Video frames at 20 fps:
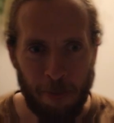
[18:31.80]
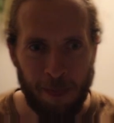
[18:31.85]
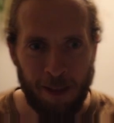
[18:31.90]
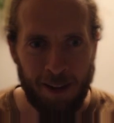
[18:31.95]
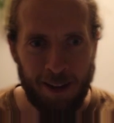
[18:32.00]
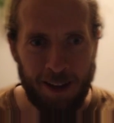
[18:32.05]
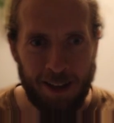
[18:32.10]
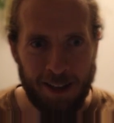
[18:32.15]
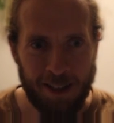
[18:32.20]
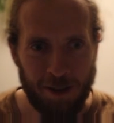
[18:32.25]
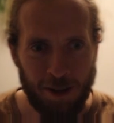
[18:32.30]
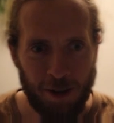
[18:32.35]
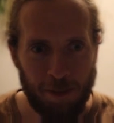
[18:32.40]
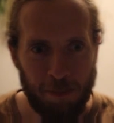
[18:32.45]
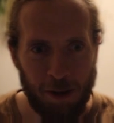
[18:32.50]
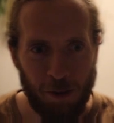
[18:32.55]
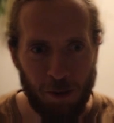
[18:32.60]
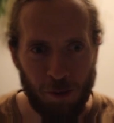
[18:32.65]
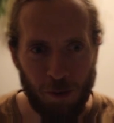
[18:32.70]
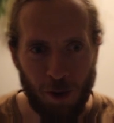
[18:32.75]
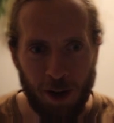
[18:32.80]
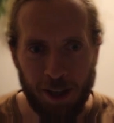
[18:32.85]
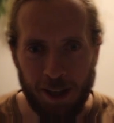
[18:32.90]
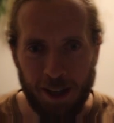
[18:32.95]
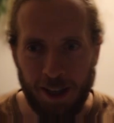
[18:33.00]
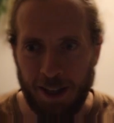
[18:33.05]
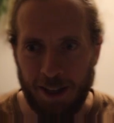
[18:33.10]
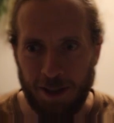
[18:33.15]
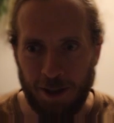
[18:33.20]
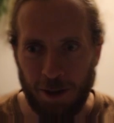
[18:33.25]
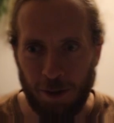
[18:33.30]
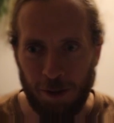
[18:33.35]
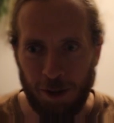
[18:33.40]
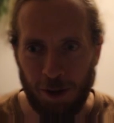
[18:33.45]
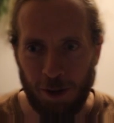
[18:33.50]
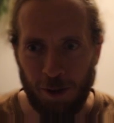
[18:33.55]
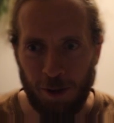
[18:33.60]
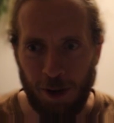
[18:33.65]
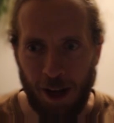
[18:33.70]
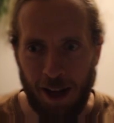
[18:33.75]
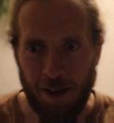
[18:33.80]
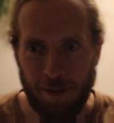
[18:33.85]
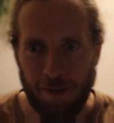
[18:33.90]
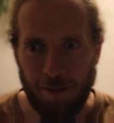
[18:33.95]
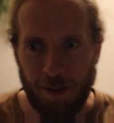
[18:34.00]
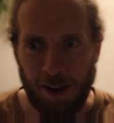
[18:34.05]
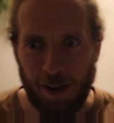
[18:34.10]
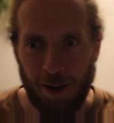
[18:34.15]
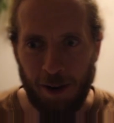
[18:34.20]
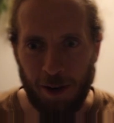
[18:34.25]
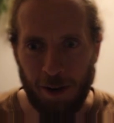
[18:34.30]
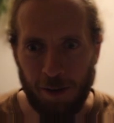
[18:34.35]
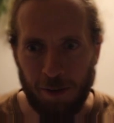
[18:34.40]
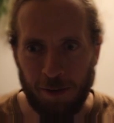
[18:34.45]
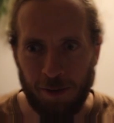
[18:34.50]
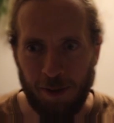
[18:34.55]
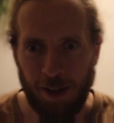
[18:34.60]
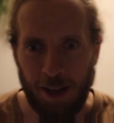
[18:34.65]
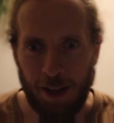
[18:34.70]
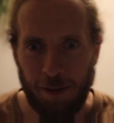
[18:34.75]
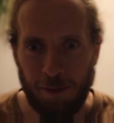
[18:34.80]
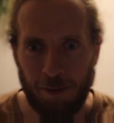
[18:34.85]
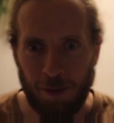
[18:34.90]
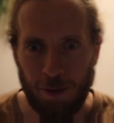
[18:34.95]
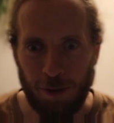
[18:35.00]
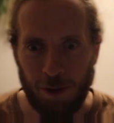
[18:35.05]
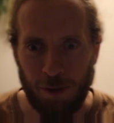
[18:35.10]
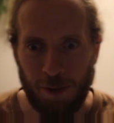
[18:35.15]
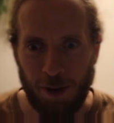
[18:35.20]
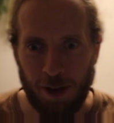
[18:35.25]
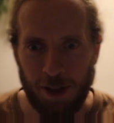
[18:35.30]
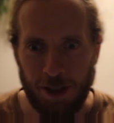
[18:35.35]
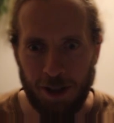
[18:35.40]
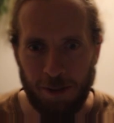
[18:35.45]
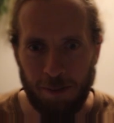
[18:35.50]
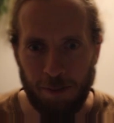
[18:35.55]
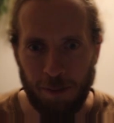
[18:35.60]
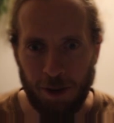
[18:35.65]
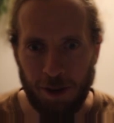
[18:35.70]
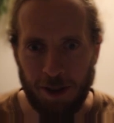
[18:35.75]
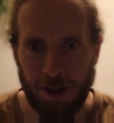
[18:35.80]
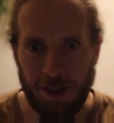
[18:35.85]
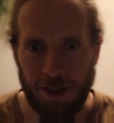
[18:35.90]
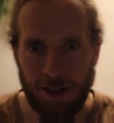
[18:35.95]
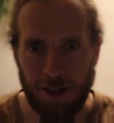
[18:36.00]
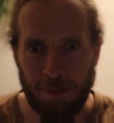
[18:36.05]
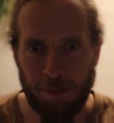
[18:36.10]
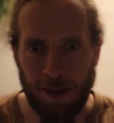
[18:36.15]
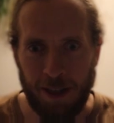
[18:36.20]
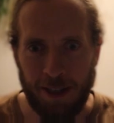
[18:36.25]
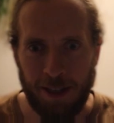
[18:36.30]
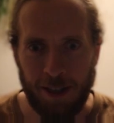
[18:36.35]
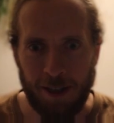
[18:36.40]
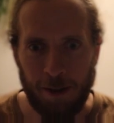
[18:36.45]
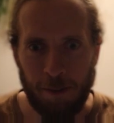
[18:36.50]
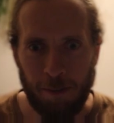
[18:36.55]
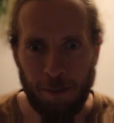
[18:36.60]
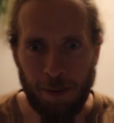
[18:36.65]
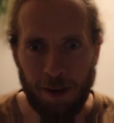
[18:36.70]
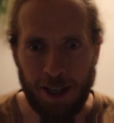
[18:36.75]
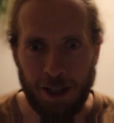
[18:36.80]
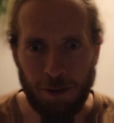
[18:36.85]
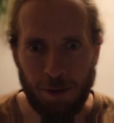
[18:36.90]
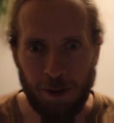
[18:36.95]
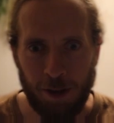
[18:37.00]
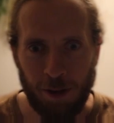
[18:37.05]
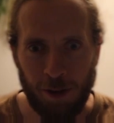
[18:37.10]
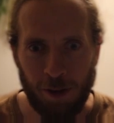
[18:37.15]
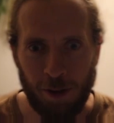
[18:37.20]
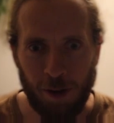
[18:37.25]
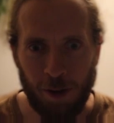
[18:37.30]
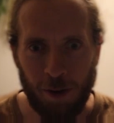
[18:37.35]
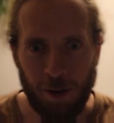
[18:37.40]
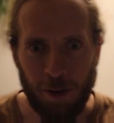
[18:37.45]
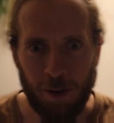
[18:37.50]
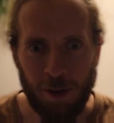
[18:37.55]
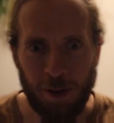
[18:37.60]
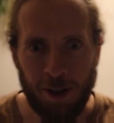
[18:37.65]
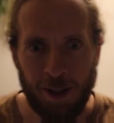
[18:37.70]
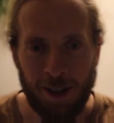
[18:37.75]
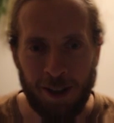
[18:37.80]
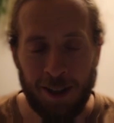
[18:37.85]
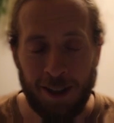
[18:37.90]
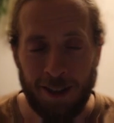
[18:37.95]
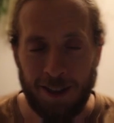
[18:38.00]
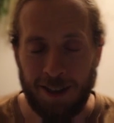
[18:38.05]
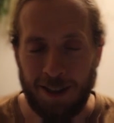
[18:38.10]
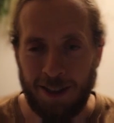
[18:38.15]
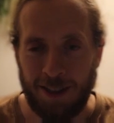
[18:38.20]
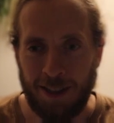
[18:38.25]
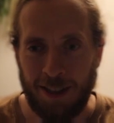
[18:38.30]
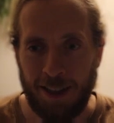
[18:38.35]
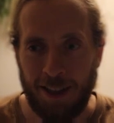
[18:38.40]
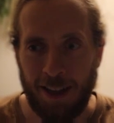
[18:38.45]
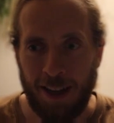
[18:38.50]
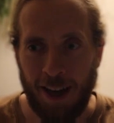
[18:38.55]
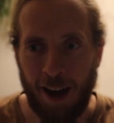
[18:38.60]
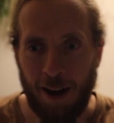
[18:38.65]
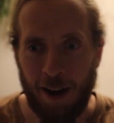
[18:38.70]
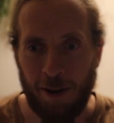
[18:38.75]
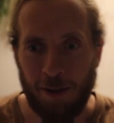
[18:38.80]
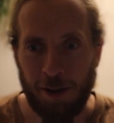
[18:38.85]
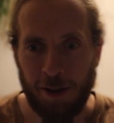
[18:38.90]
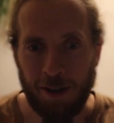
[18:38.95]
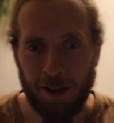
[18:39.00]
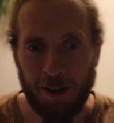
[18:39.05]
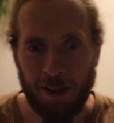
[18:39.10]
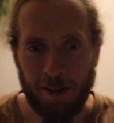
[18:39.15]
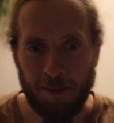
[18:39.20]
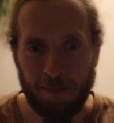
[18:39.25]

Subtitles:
It's not been running yet, so we don't have a lot of info to watch, but this is basically the place where you can go see how the